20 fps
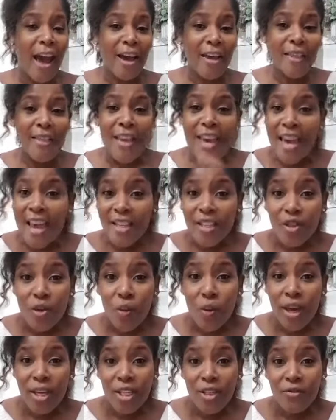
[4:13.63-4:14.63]
Here's the
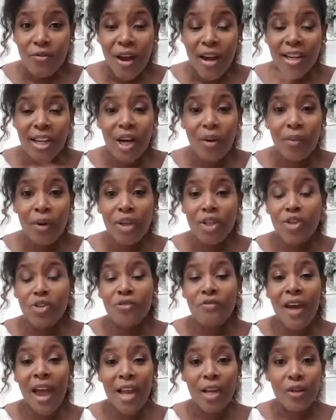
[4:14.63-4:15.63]
way to find out what your
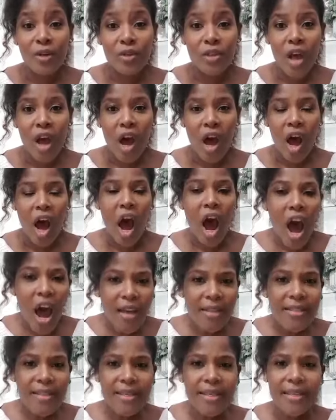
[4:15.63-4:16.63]
values are.
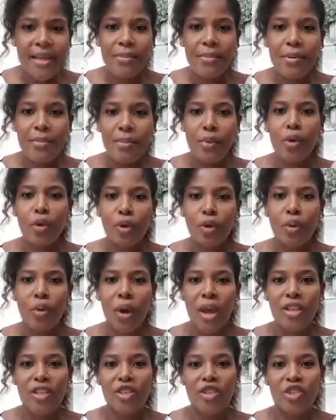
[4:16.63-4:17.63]
Ask some important
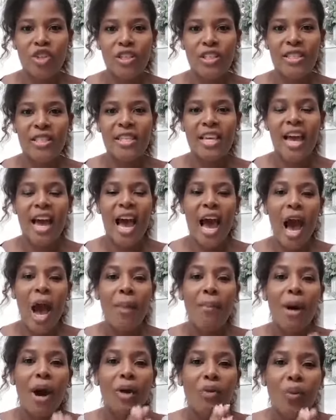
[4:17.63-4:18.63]
questions
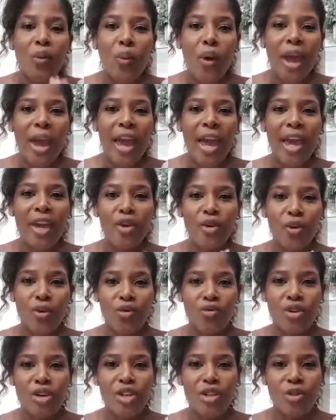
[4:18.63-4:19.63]
about where your
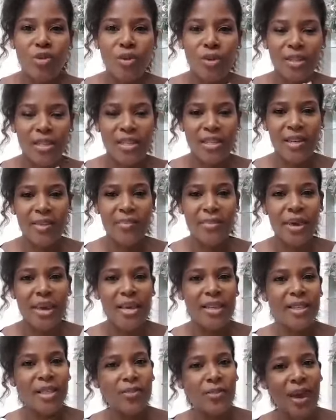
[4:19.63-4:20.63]
resources are
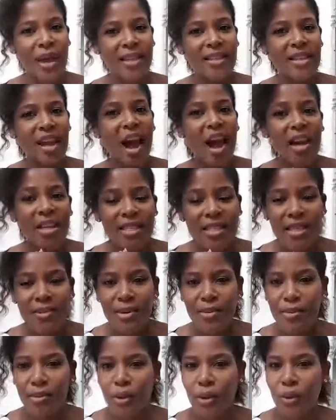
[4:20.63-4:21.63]
being spent. Ask some
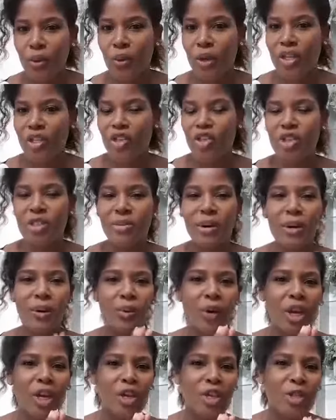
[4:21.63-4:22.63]
important questions about
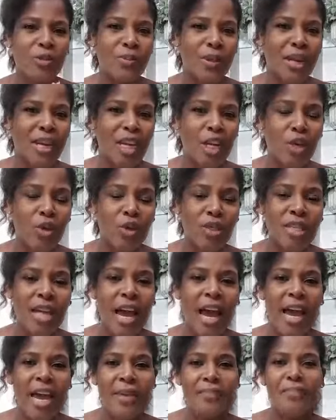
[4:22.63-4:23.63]
where you're spending your
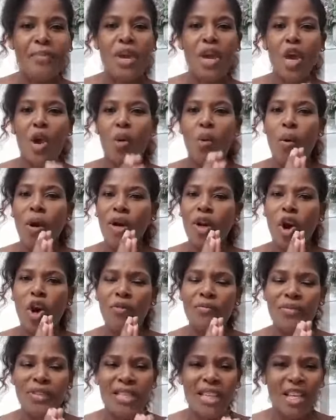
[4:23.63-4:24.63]
time, what
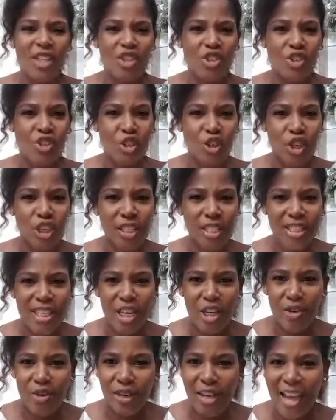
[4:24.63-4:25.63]
conversations you're
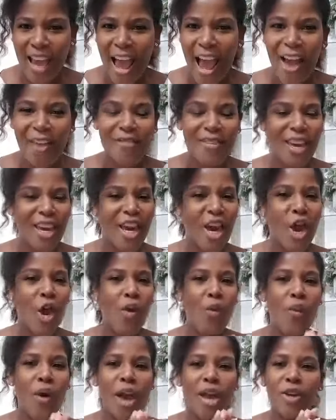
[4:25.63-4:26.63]
continually having,
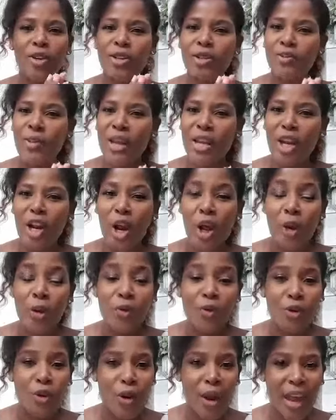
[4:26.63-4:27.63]
where you spend a lot
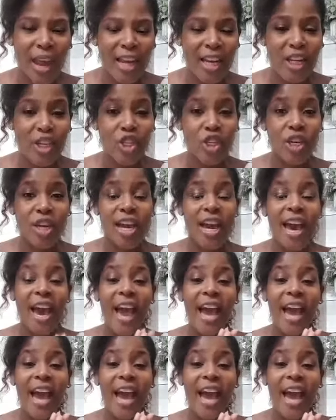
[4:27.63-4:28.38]
of your energy.